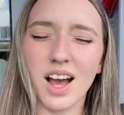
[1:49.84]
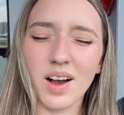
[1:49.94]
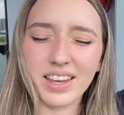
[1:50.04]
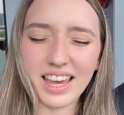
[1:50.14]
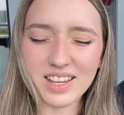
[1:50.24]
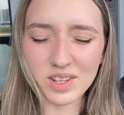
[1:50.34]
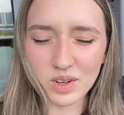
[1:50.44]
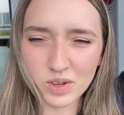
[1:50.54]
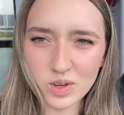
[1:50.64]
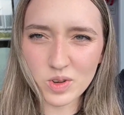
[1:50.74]
Okay, so
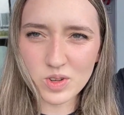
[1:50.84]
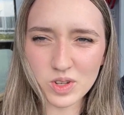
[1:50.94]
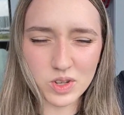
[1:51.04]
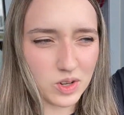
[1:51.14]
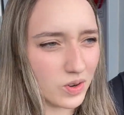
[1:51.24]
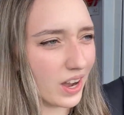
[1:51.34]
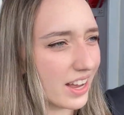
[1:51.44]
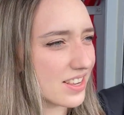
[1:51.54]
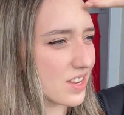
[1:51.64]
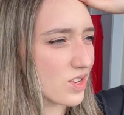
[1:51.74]
cruise two
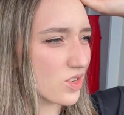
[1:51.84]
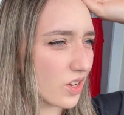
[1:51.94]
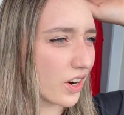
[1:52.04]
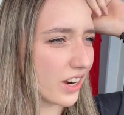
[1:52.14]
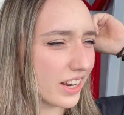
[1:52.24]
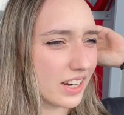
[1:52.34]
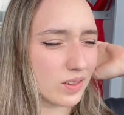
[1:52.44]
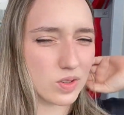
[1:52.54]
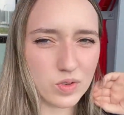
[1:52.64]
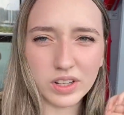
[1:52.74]
has started. It
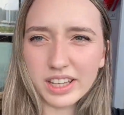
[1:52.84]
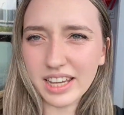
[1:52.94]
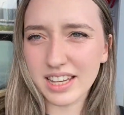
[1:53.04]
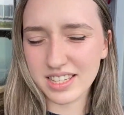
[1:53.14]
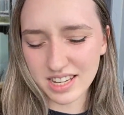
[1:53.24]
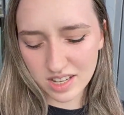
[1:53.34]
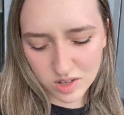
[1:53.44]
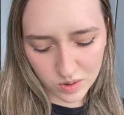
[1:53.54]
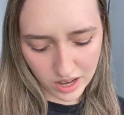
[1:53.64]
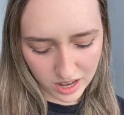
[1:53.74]
was really easy
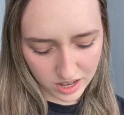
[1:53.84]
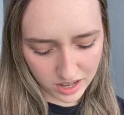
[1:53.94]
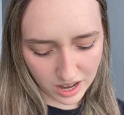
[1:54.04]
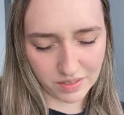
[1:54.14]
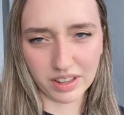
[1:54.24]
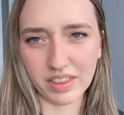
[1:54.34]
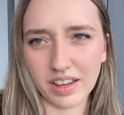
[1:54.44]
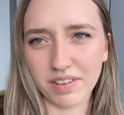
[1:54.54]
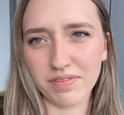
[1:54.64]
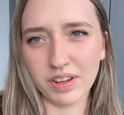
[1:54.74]
to get
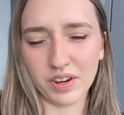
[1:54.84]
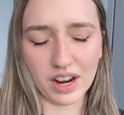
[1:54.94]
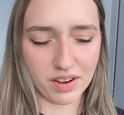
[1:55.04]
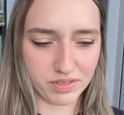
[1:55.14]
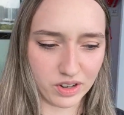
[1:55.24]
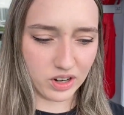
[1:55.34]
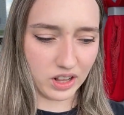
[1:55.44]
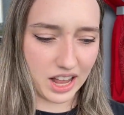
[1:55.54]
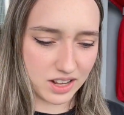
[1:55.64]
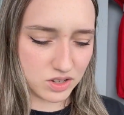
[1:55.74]
everything figured out for our
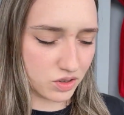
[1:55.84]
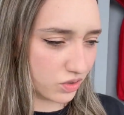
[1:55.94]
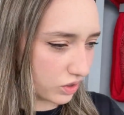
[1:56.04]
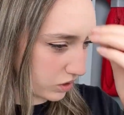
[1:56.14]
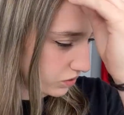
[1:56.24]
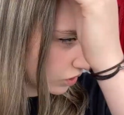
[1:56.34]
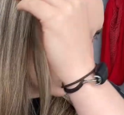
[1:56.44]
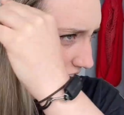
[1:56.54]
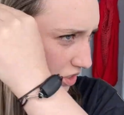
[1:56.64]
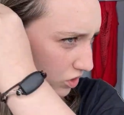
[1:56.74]
last cruise, for
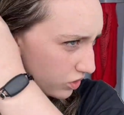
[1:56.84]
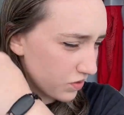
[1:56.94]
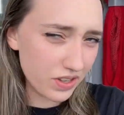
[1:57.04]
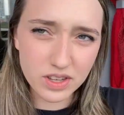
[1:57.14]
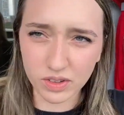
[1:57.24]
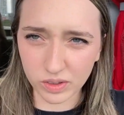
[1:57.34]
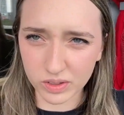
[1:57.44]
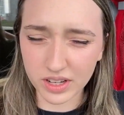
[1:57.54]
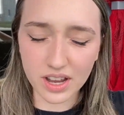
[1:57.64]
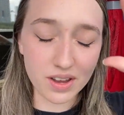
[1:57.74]
our next cruise, for this
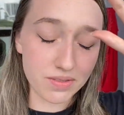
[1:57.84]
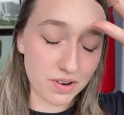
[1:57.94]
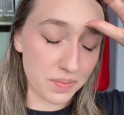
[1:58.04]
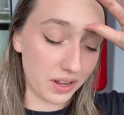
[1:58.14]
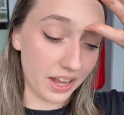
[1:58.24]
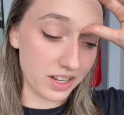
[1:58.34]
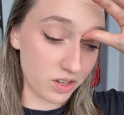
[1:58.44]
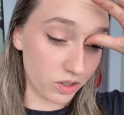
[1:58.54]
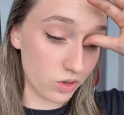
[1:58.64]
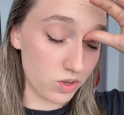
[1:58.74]
cruise, from our
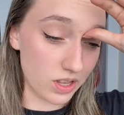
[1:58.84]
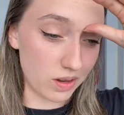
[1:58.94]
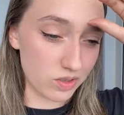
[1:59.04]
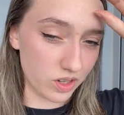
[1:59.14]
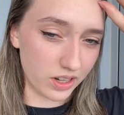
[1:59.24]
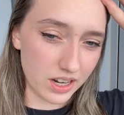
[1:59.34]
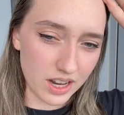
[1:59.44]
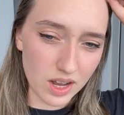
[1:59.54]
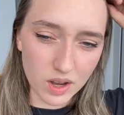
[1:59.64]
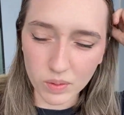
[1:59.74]
last cruise, so that was good.
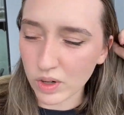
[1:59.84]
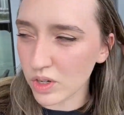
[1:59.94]
What would